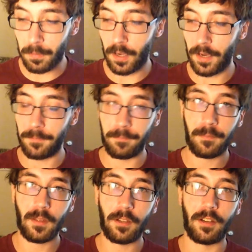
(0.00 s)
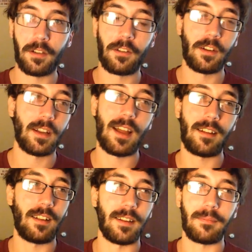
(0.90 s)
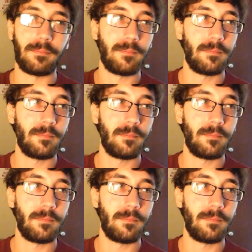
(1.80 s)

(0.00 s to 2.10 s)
But you're looking at like